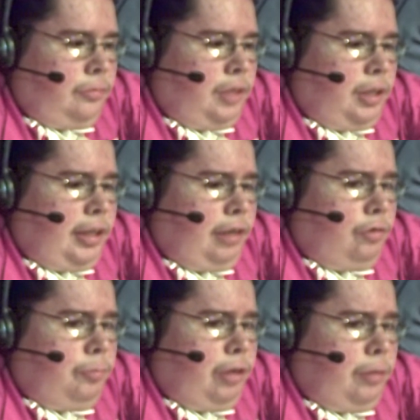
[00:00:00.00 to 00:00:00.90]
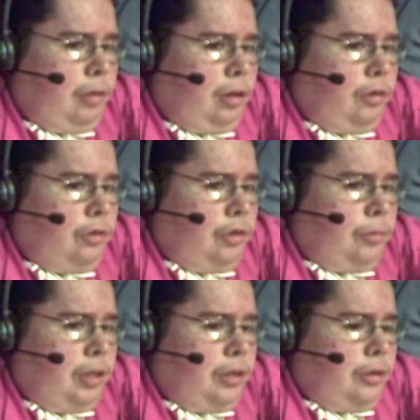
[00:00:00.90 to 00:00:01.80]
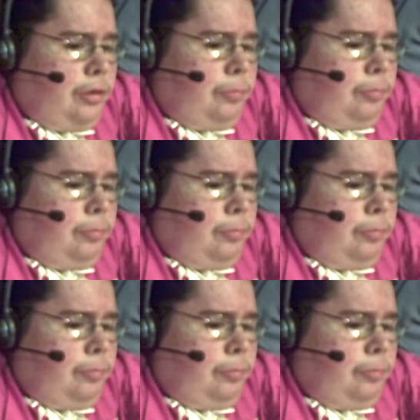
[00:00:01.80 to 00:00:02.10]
how's Bryan Maddox gonna make it up?